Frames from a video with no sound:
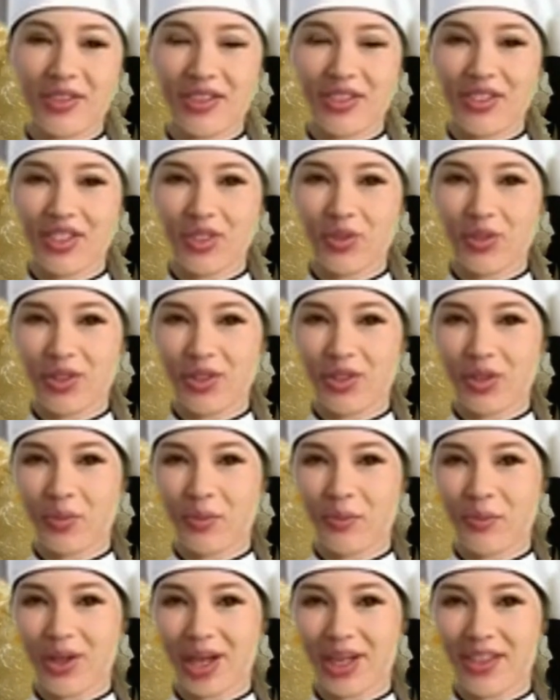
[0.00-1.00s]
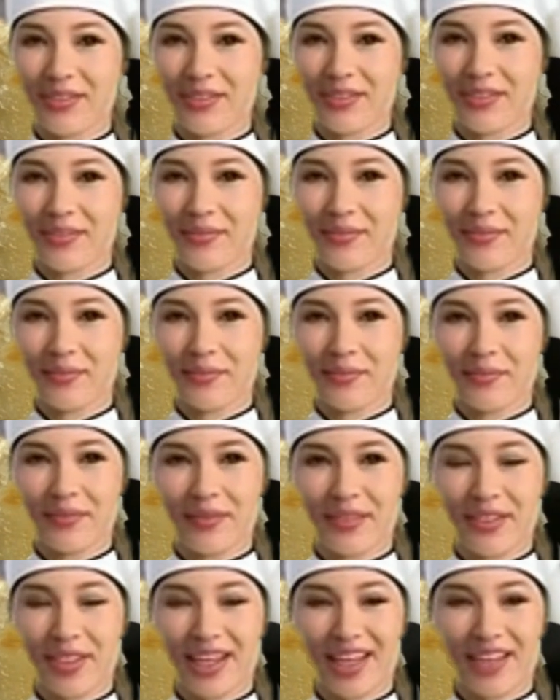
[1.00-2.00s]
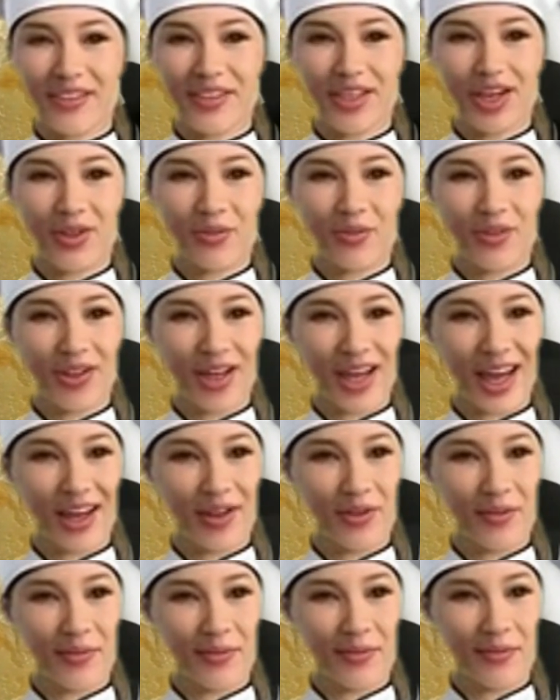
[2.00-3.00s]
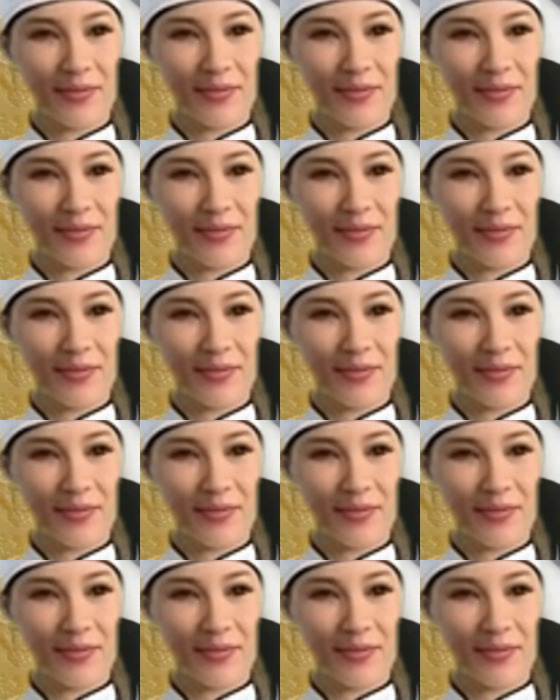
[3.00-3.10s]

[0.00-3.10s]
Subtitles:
that's sure to impress. That's all for now.